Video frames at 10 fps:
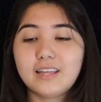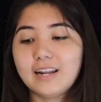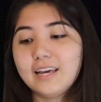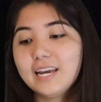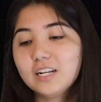
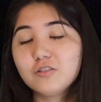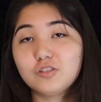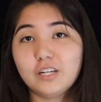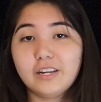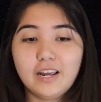that
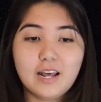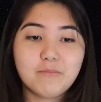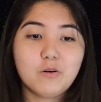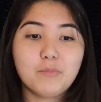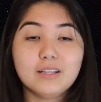energy and
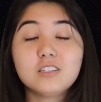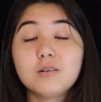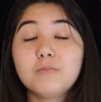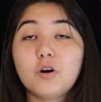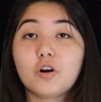
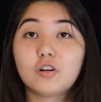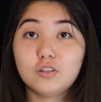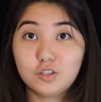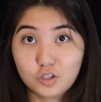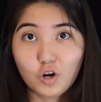momentum are
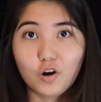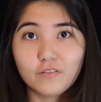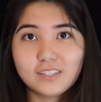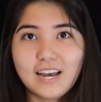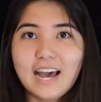
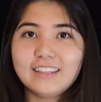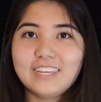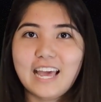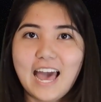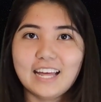conserved at
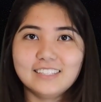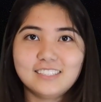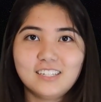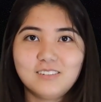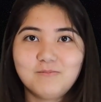the end.